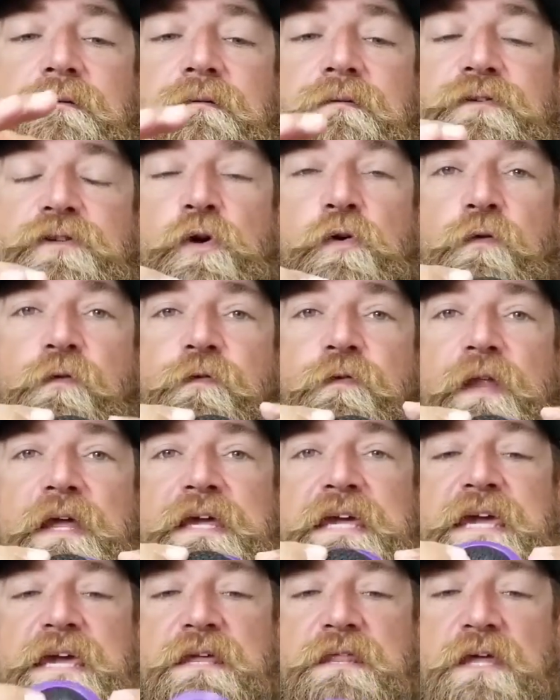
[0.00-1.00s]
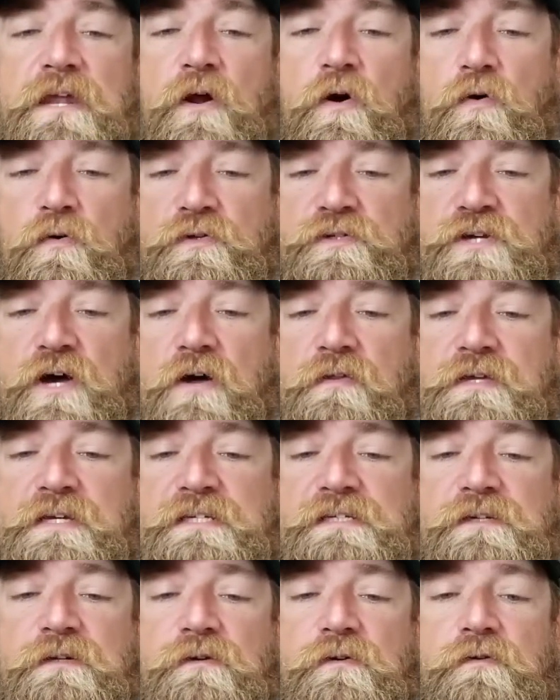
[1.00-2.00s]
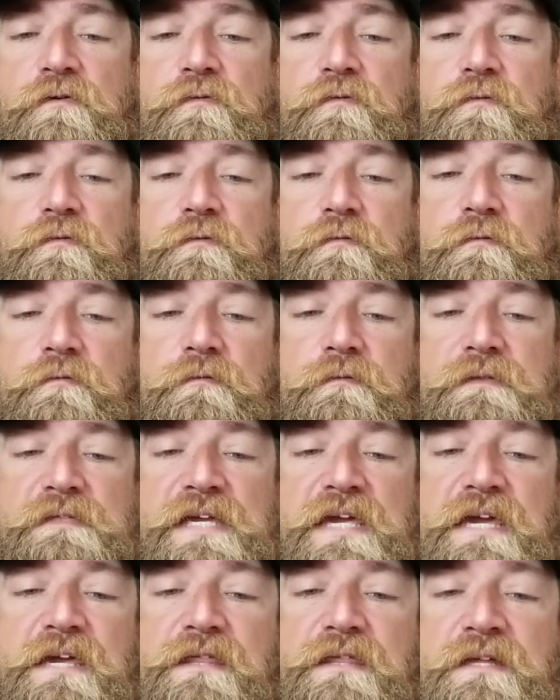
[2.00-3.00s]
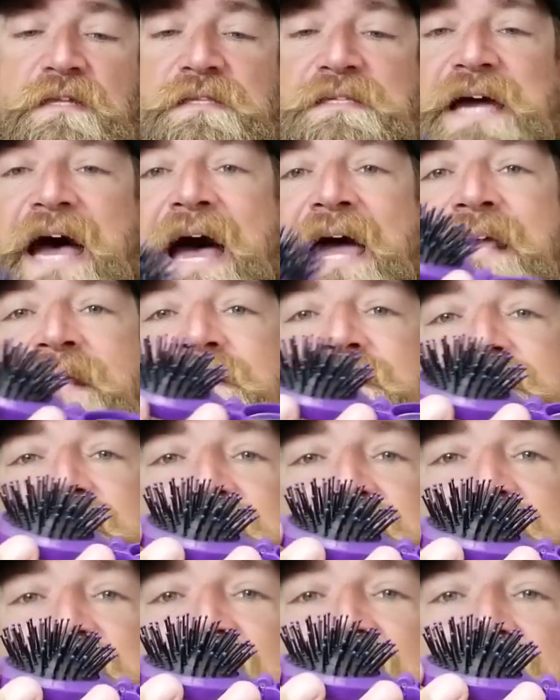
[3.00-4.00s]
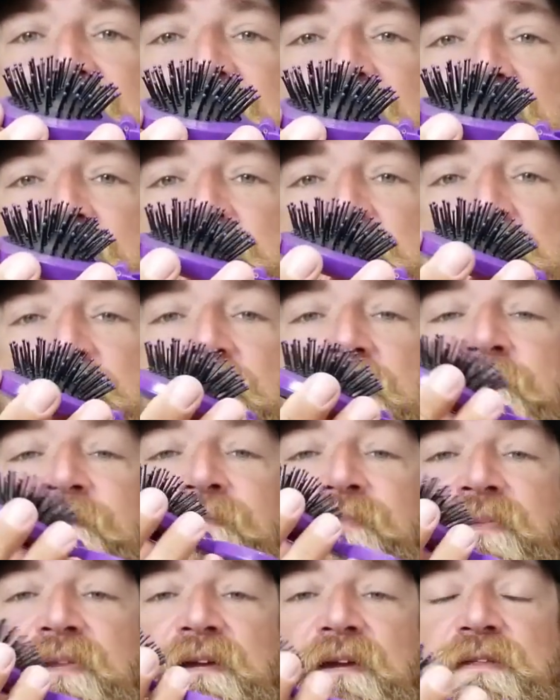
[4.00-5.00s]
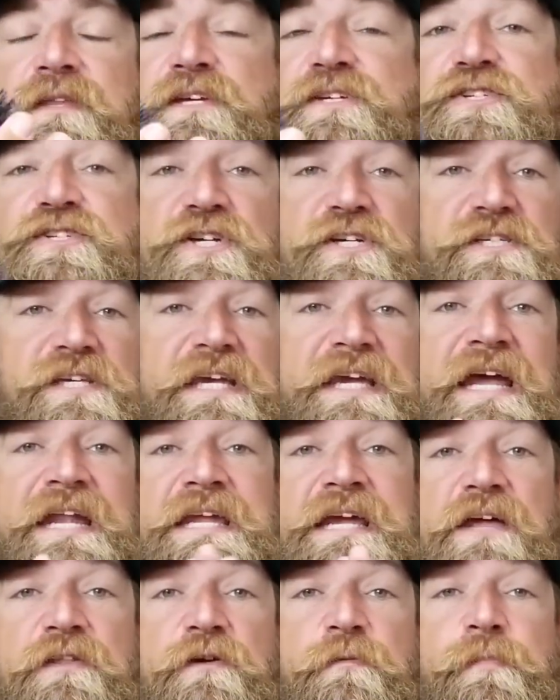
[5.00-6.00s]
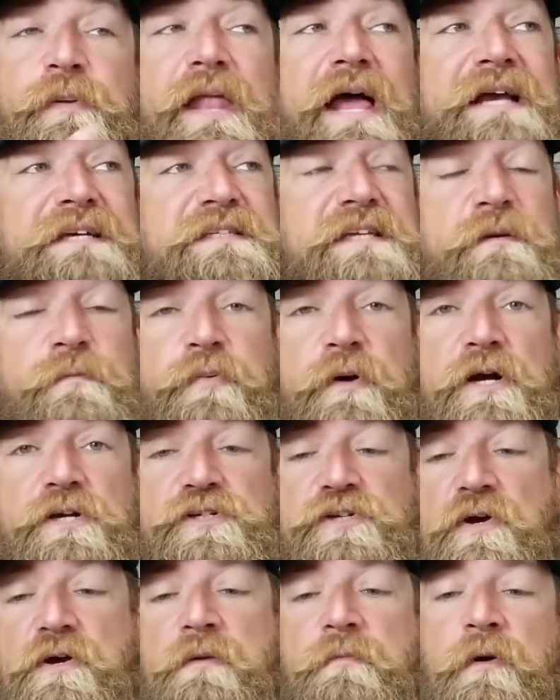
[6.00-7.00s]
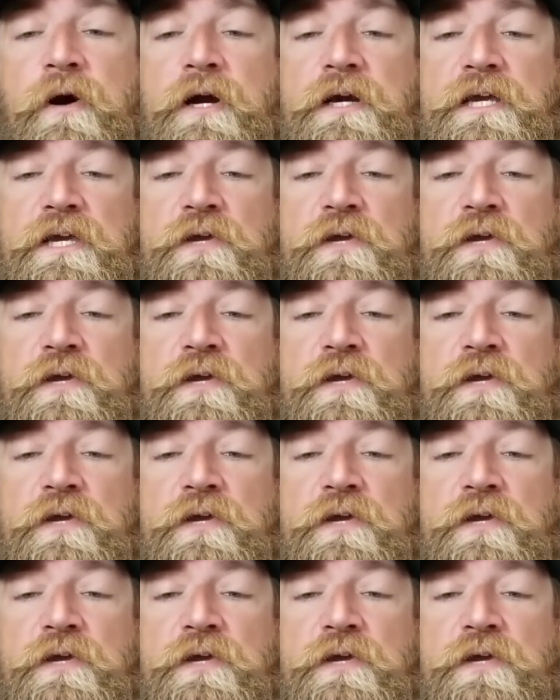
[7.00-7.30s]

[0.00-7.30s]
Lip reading: do flicky that holds all these little teeth and tines inside there. This is just like any other plastic brush on the market